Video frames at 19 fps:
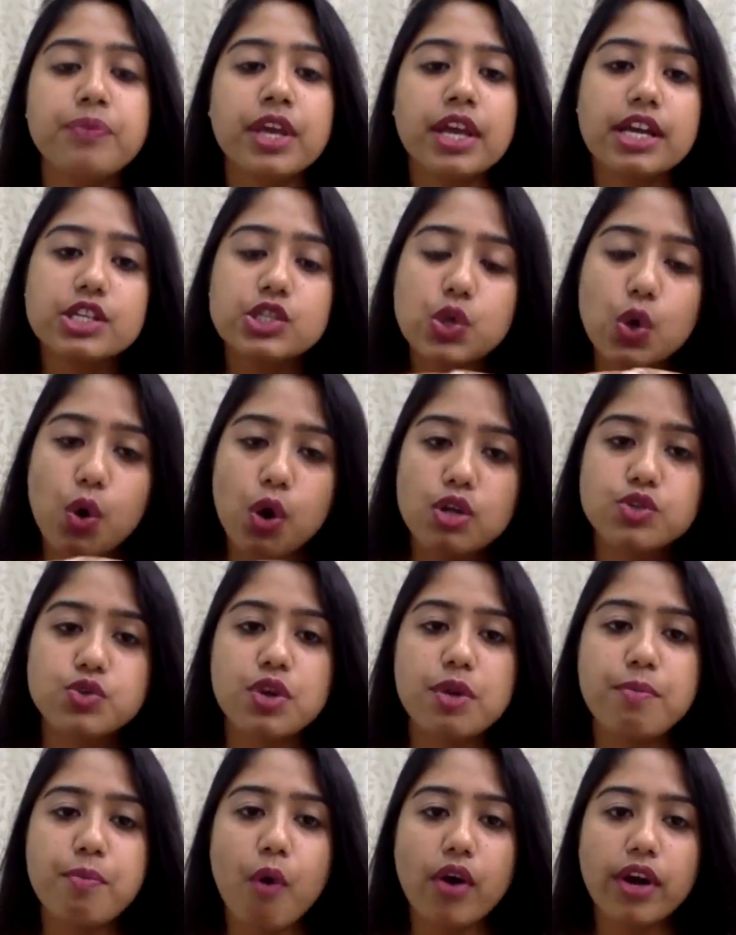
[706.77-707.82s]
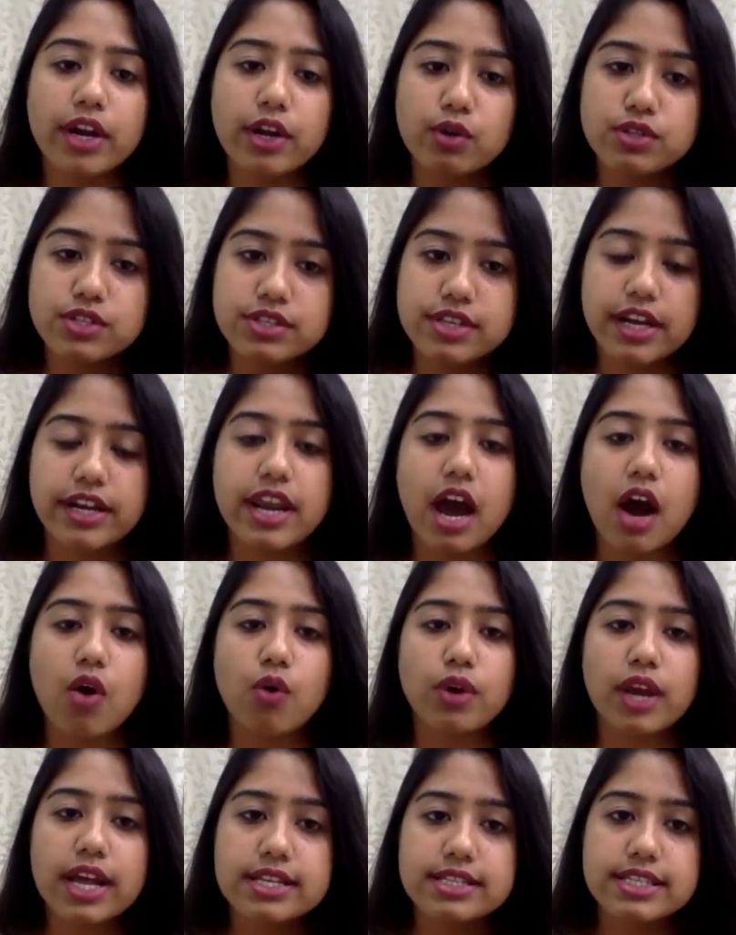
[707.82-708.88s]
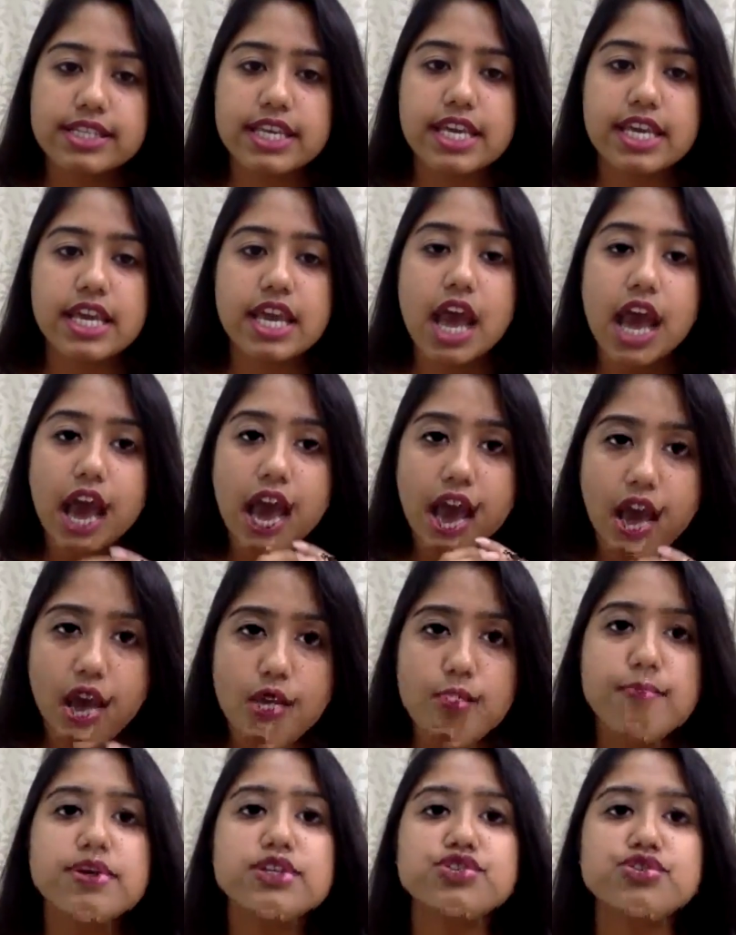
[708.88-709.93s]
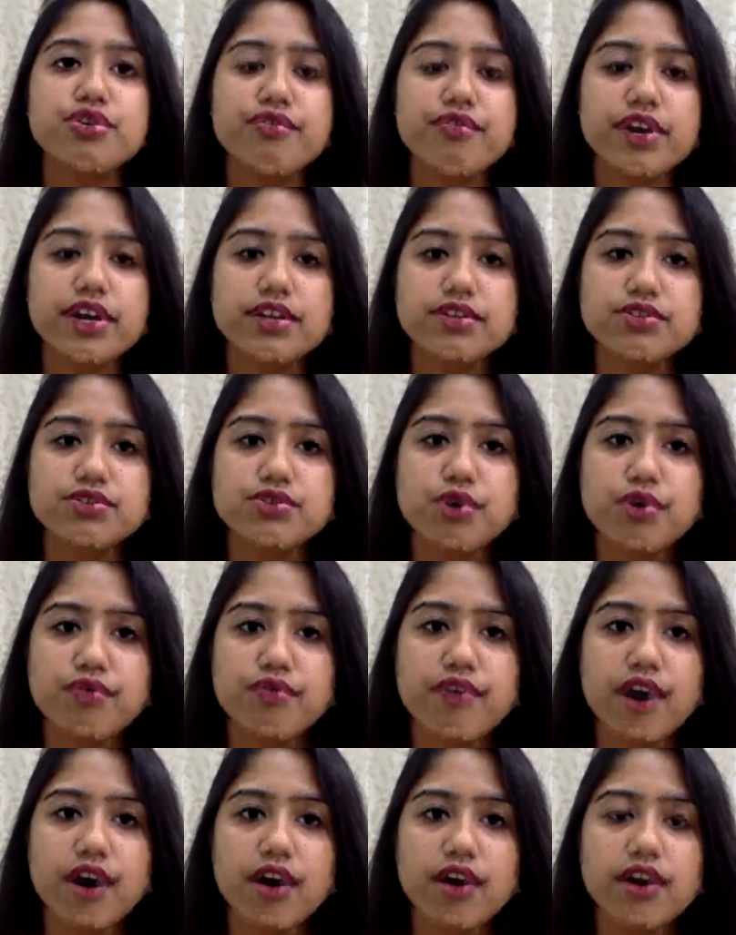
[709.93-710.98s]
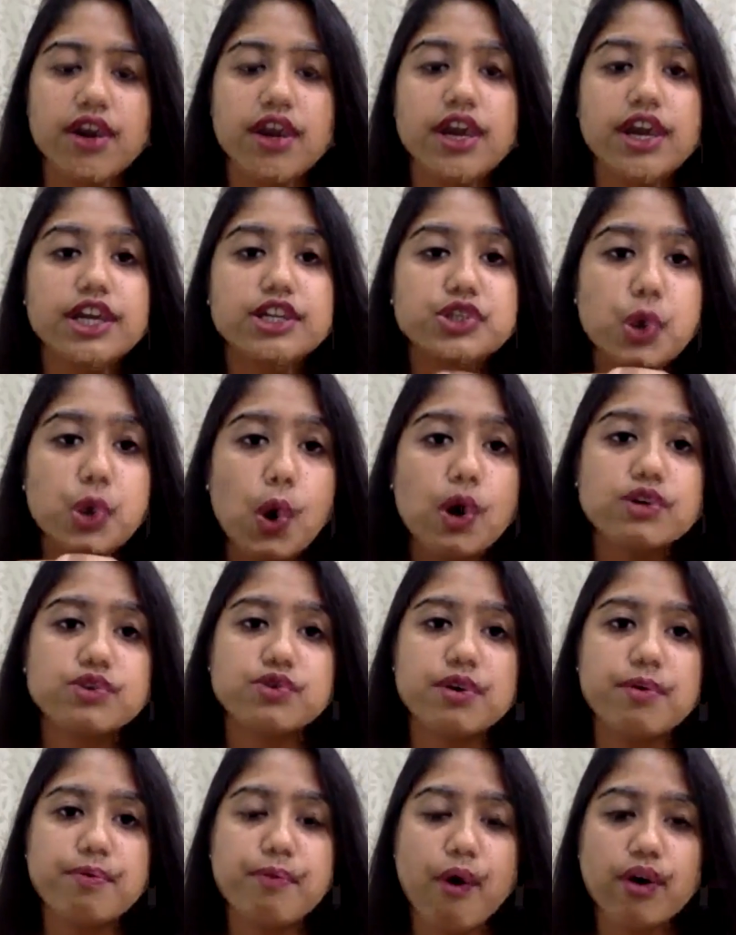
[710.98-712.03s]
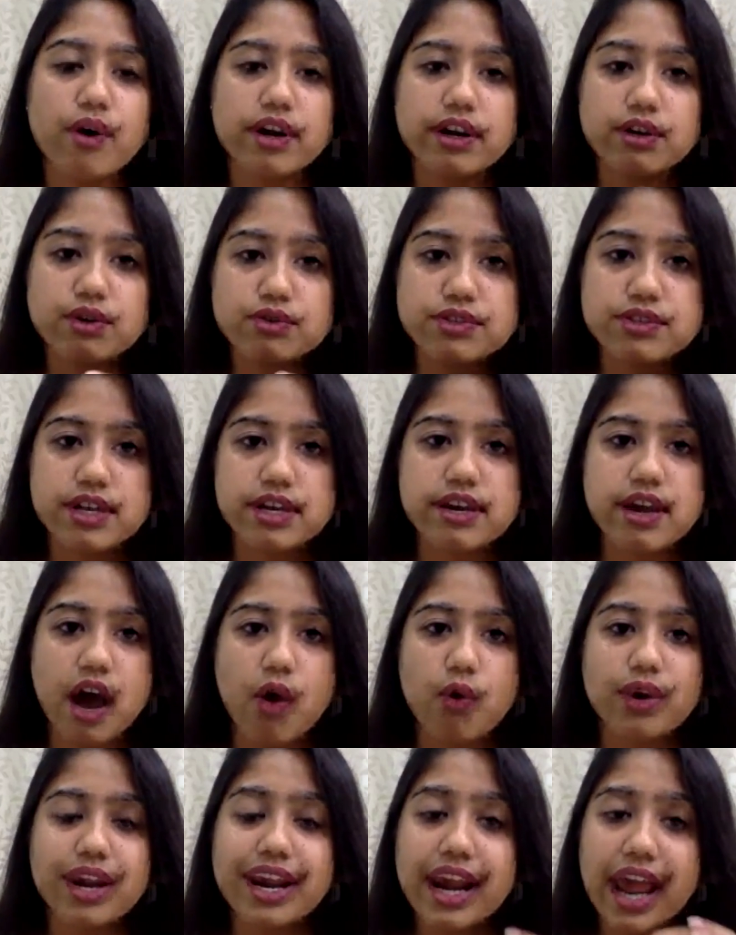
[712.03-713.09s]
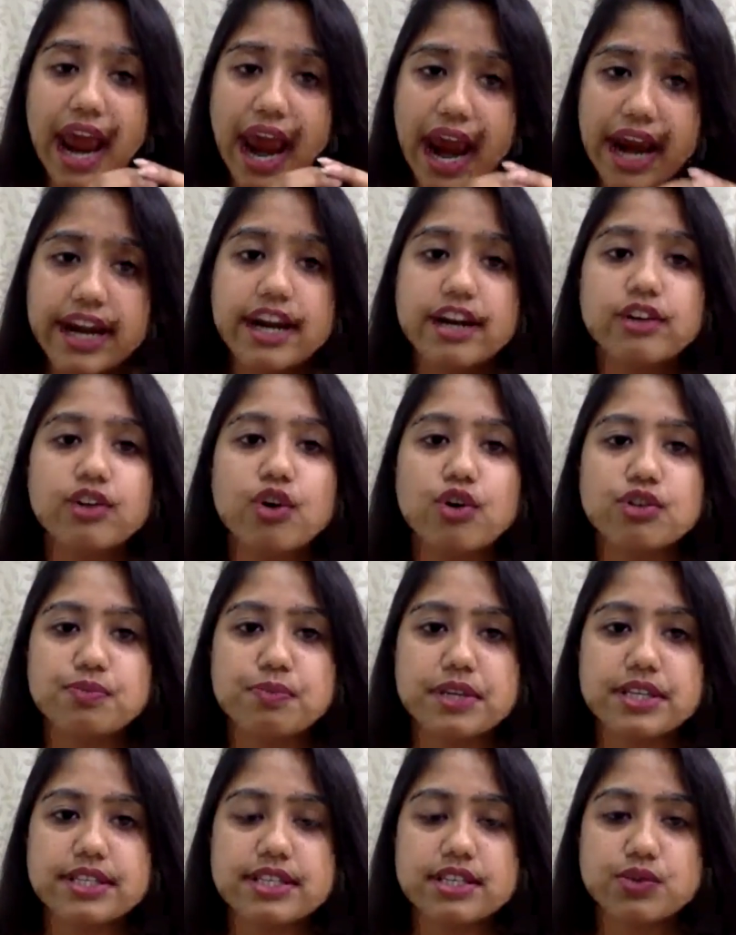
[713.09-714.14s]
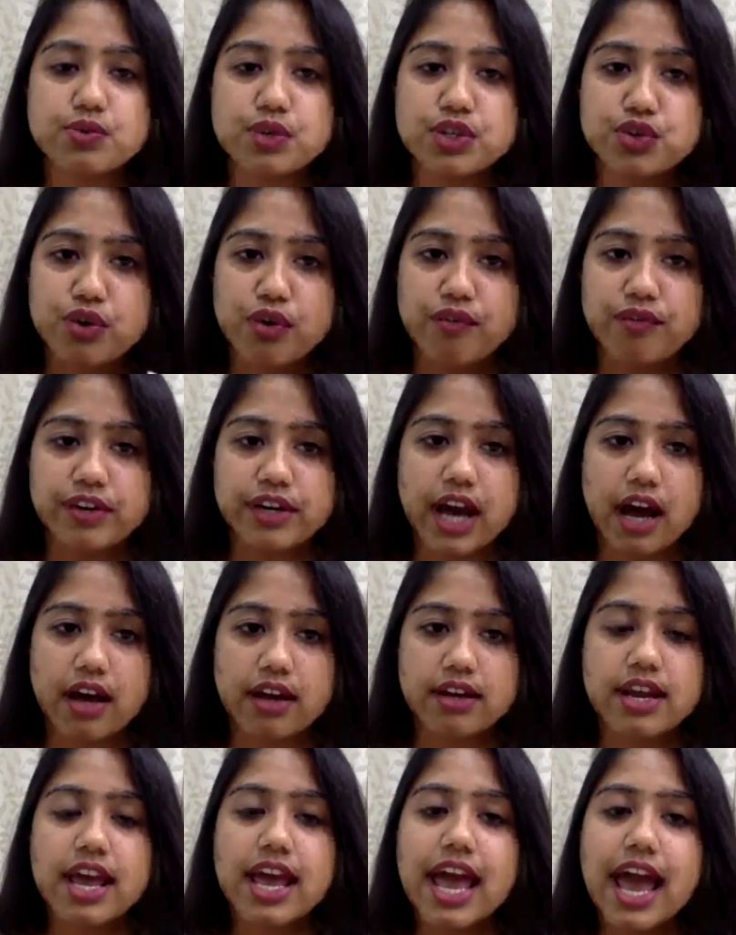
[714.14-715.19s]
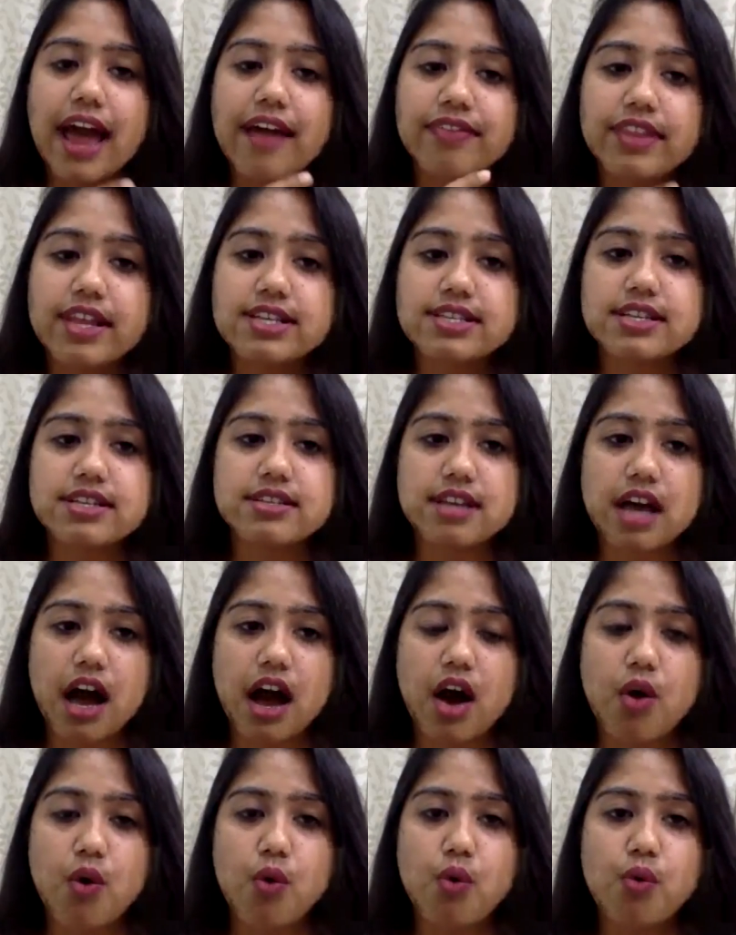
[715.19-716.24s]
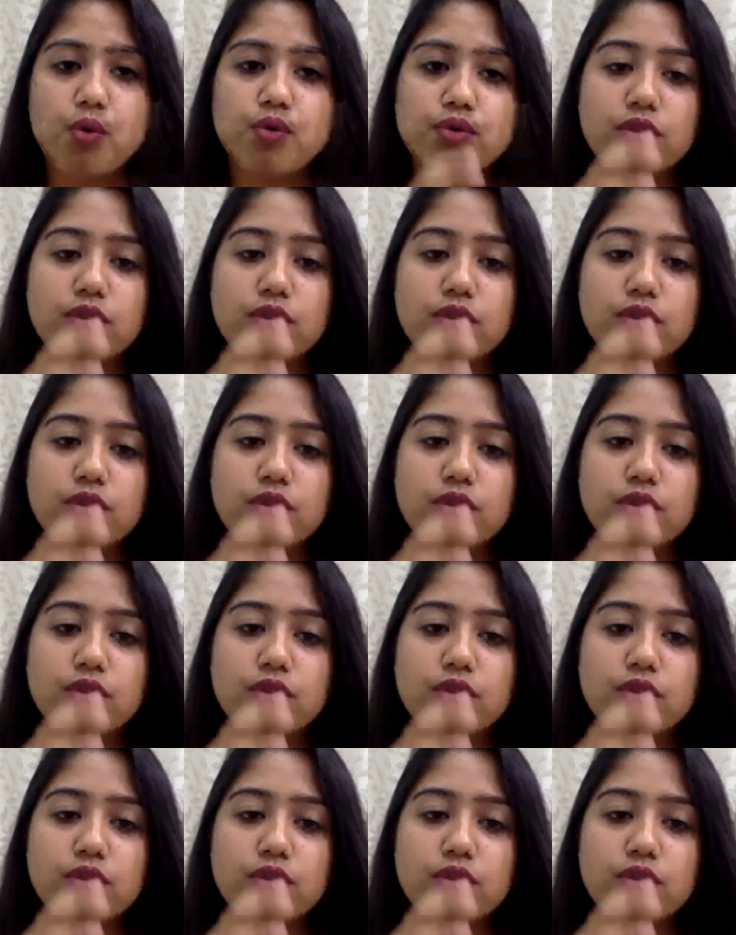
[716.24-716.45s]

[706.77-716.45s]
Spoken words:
It's also important to sit down and see how much you've written so far. It's also important to sit down and edit those pieces which you've done. And this is how